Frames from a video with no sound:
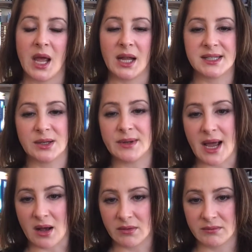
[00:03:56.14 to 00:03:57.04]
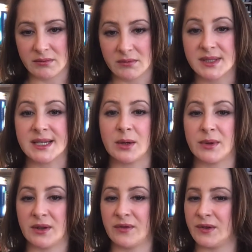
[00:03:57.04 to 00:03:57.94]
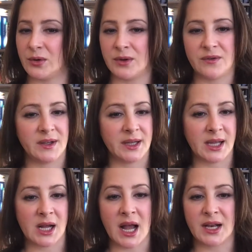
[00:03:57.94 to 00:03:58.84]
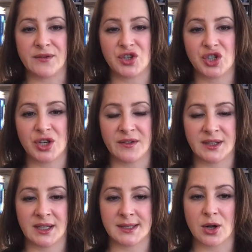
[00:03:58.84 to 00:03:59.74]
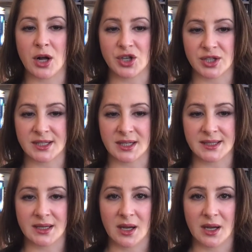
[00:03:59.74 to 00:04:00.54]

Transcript: And so now, sick with the flu and feeling a kind of shift in his consciousness,